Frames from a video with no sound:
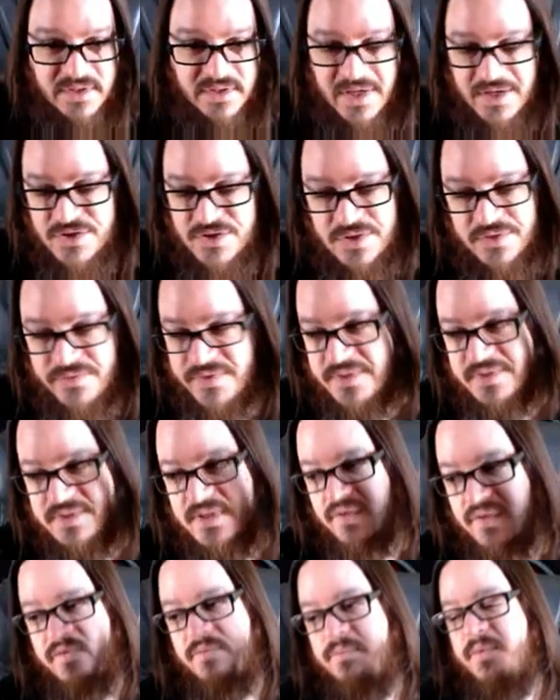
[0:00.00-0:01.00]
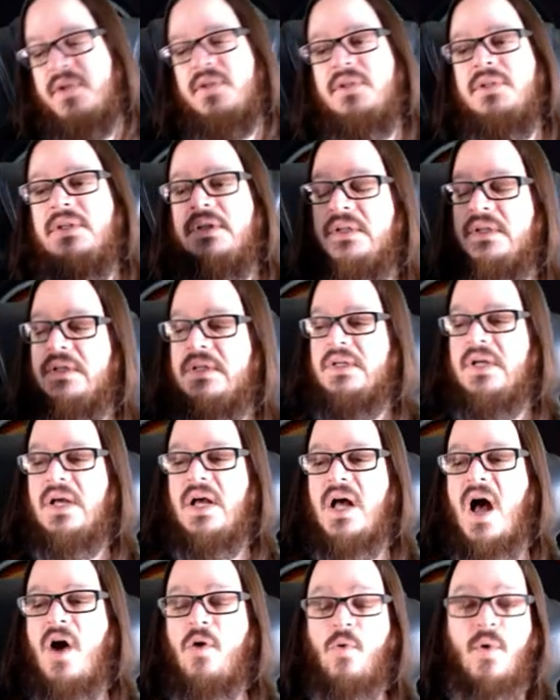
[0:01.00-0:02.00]
I should have hit 7 mil.
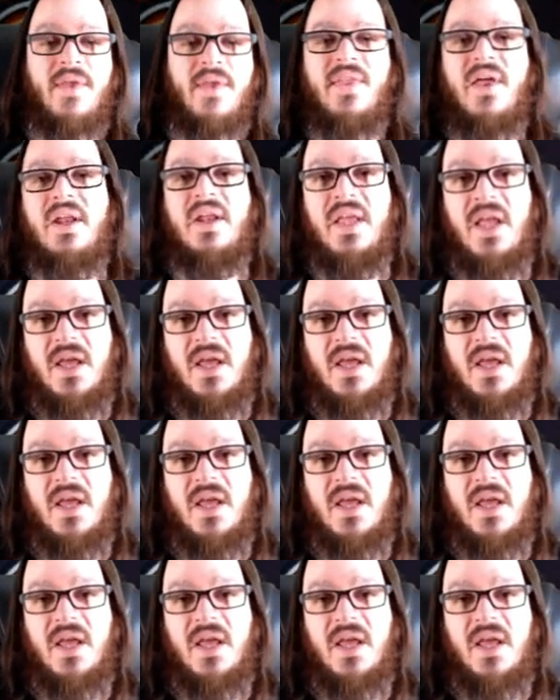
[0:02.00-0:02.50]
I'll run that again